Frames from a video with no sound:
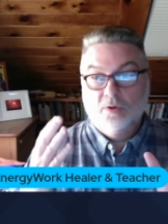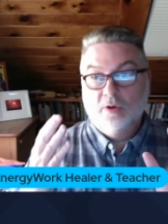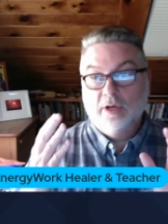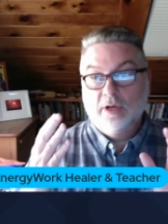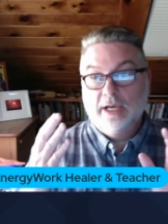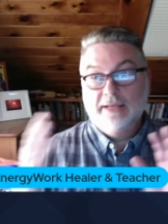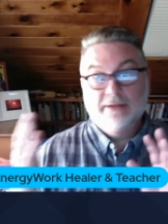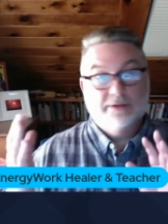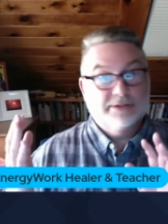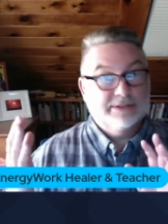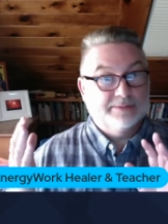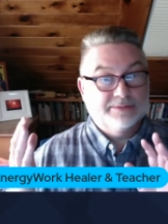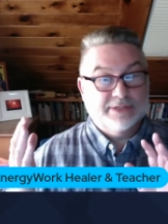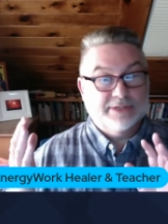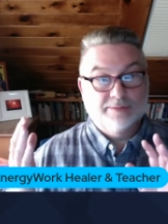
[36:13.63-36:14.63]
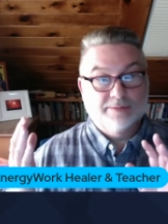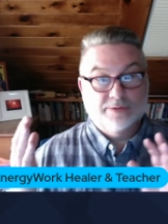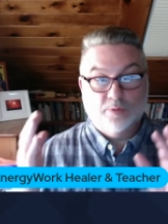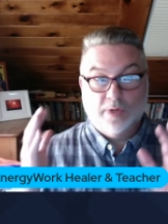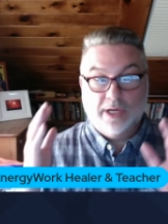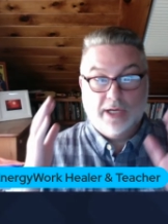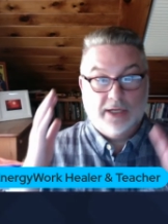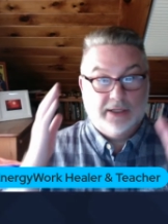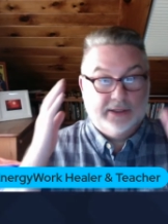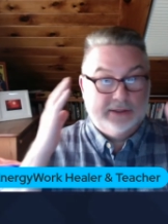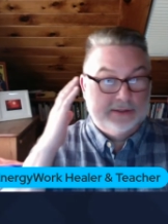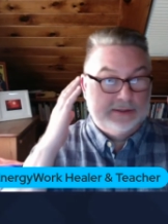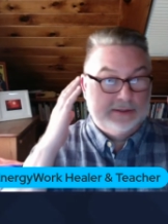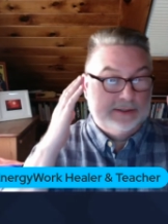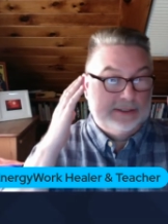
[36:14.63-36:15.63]
And there are some times
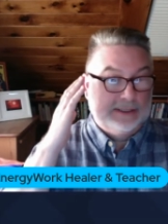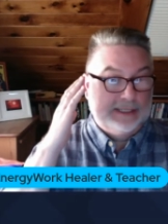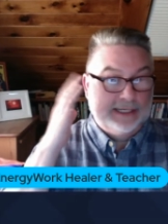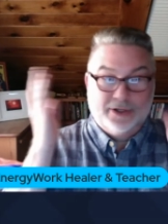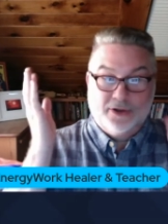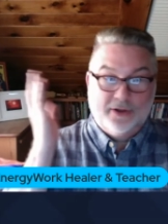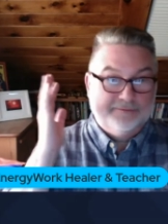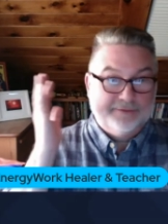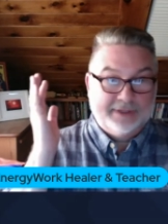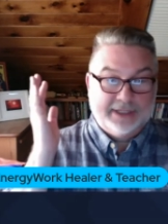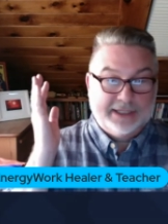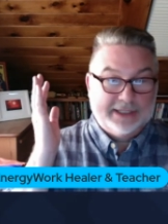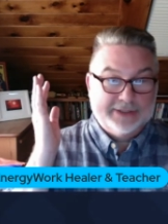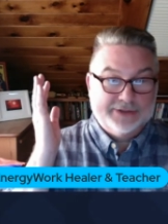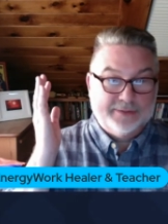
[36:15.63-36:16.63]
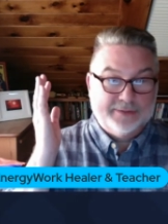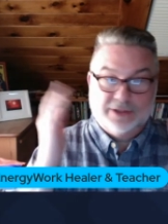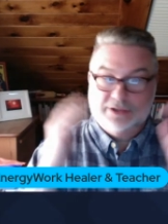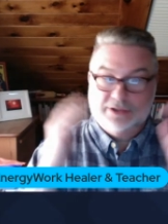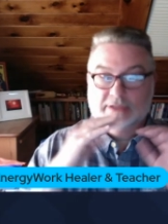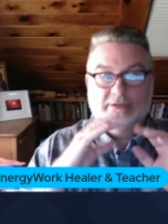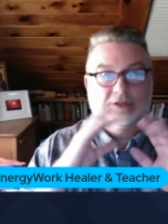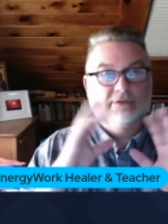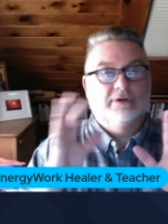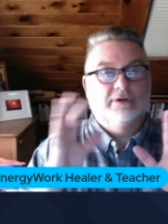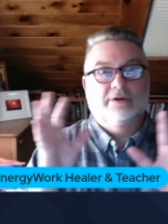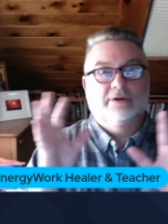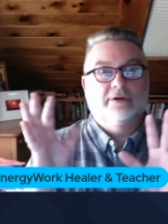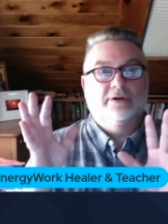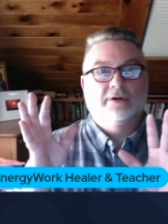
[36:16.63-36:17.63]
when it'll all feel like it's too much, like,
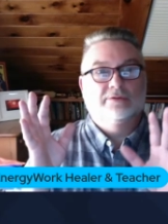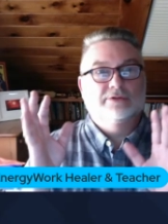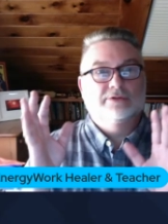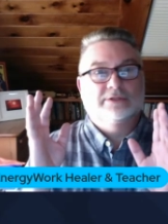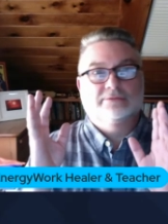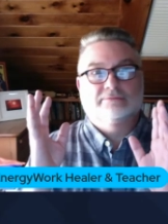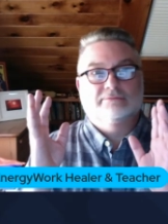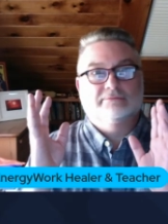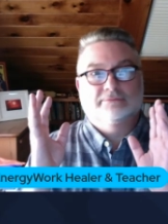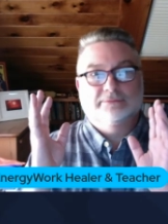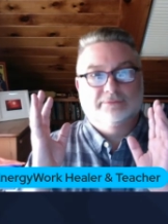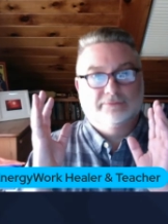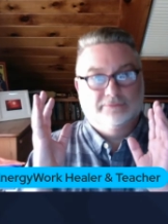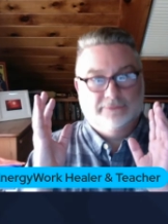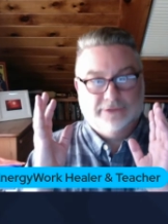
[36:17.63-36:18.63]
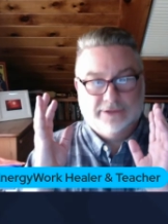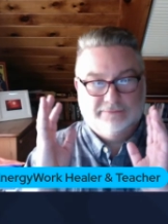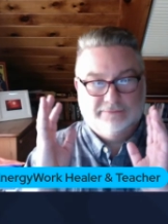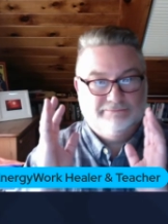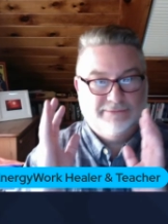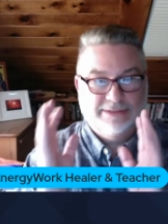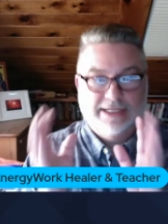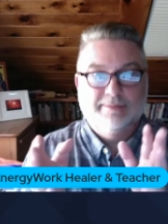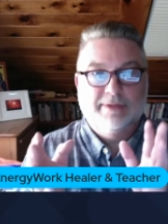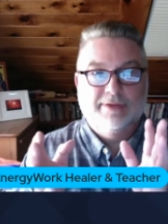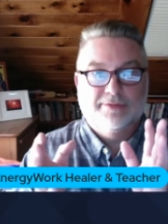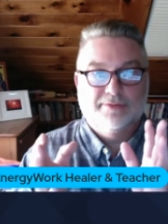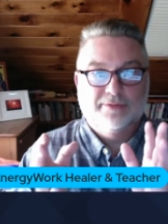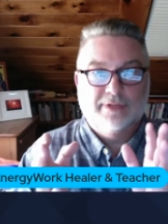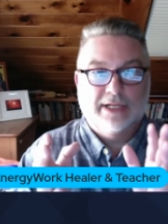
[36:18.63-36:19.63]
no, just take me
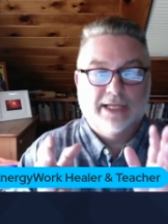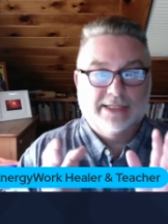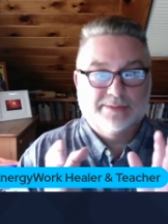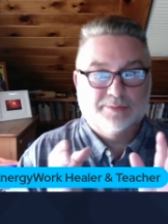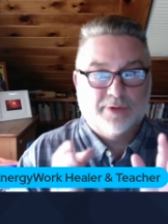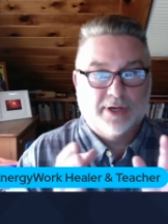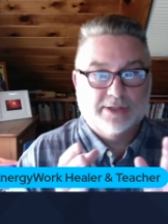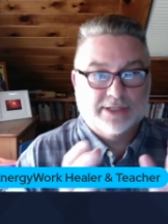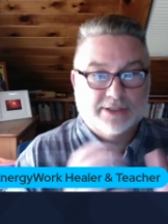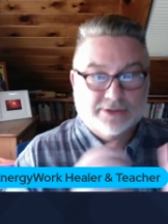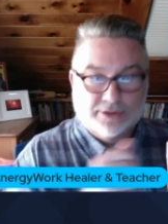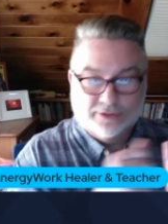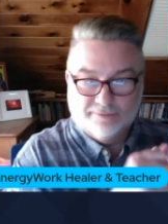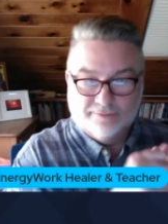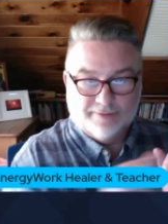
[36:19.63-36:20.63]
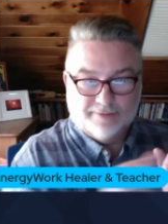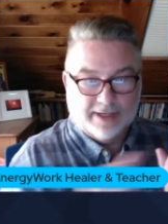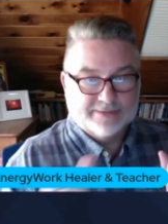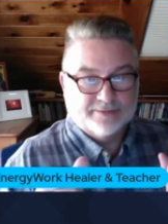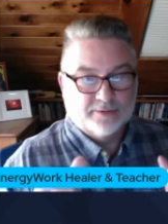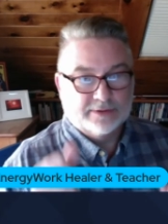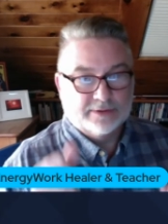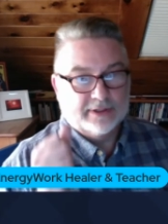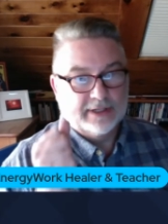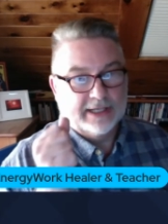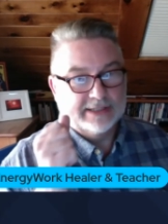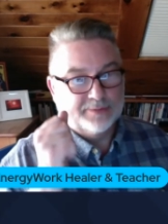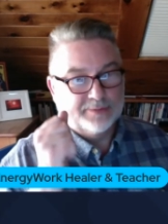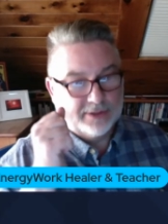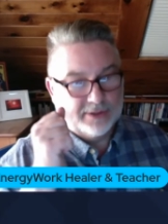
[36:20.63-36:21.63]
through the last process. You can fast forward to the
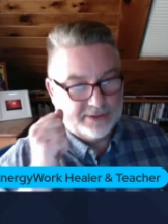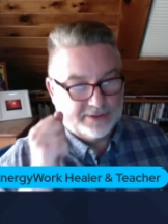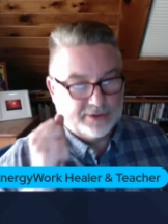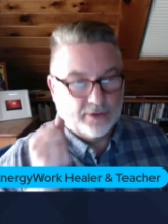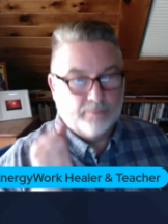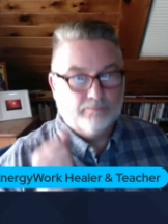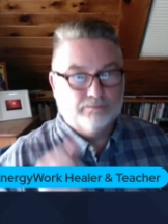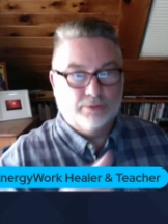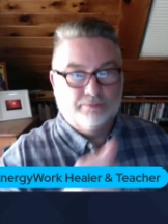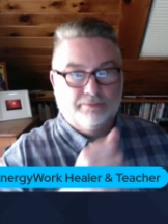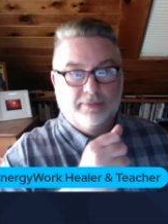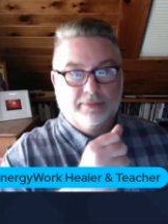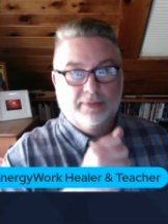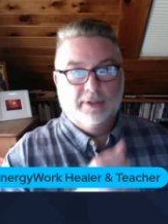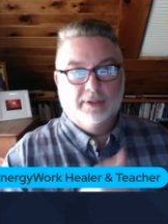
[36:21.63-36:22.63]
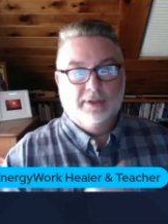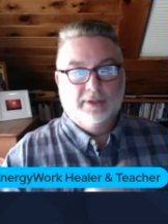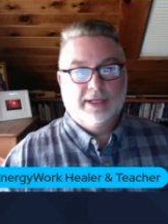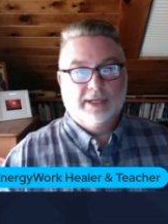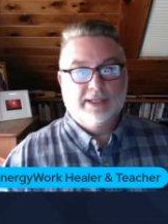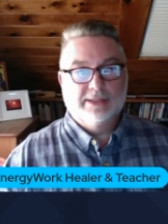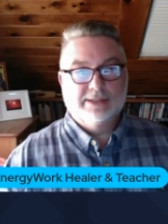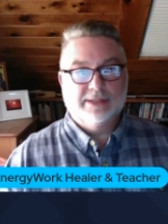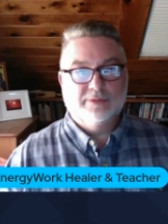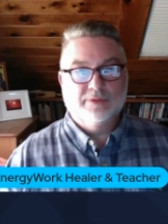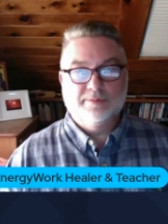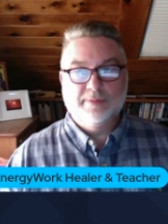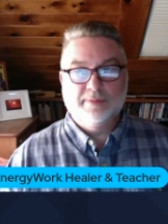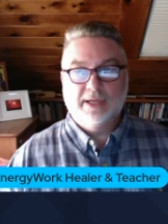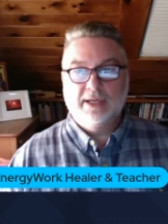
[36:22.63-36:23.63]
last process, go boop, and sit
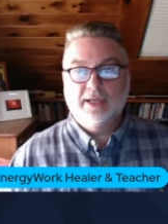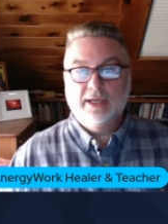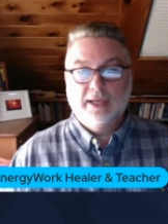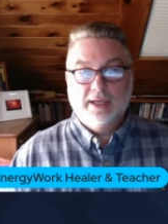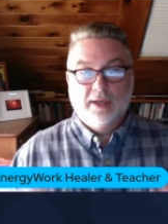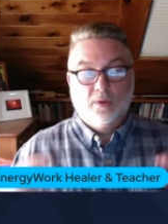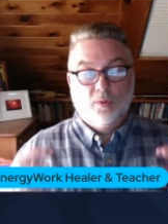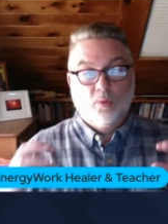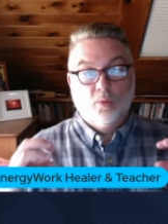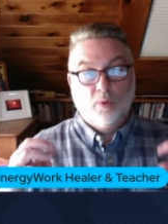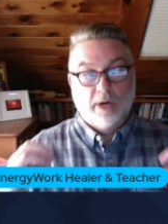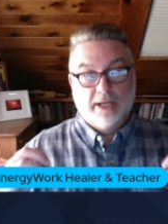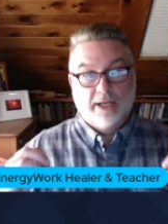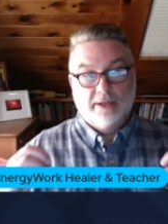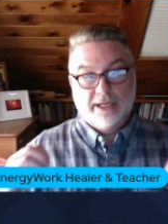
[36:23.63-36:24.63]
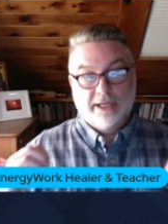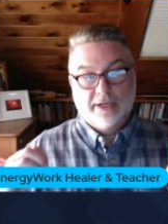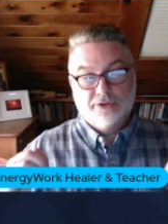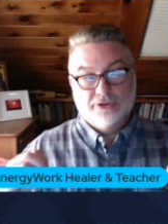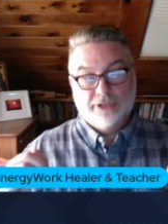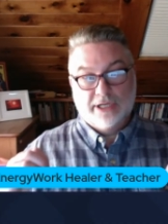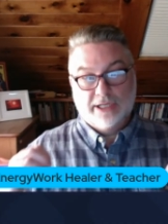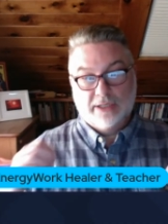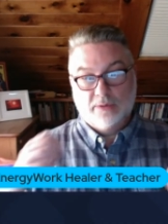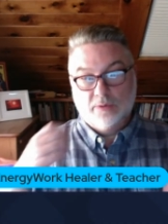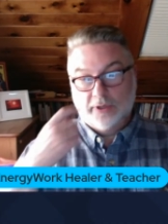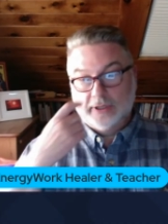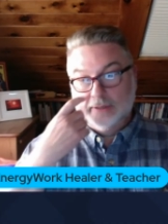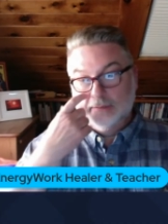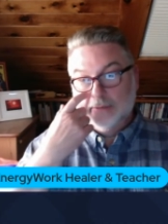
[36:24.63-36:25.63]
with me while the energetic
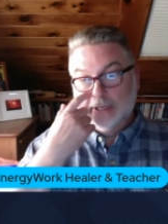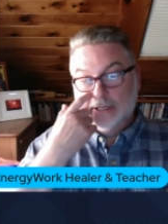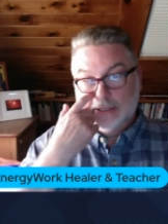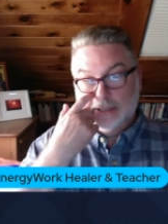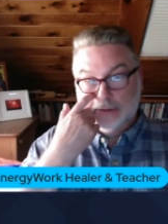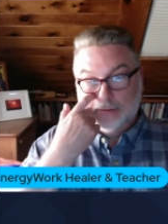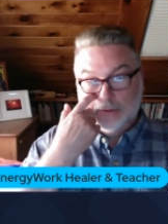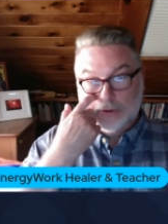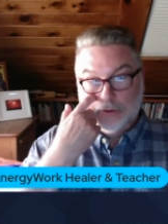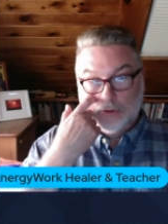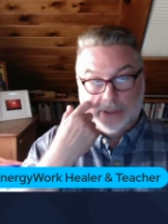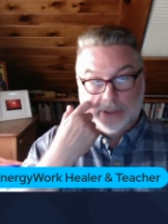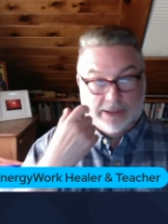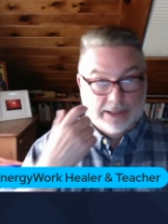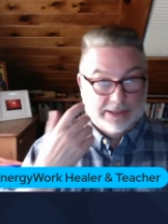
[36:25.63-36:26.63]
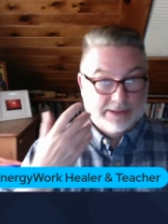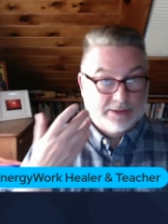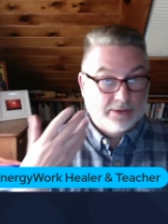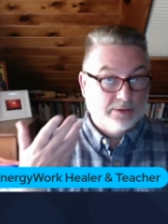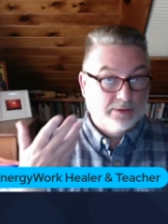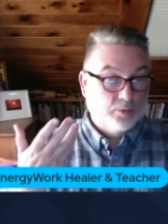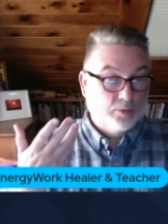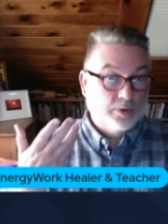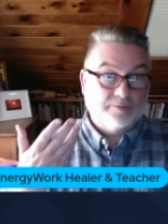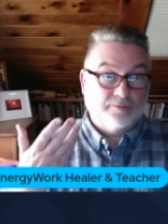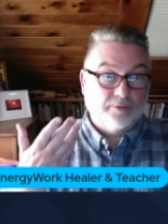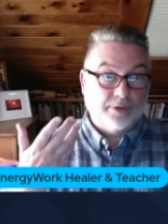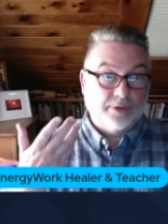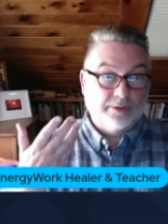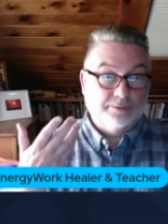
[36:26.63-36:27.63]
work embedded in the recording does the work for you.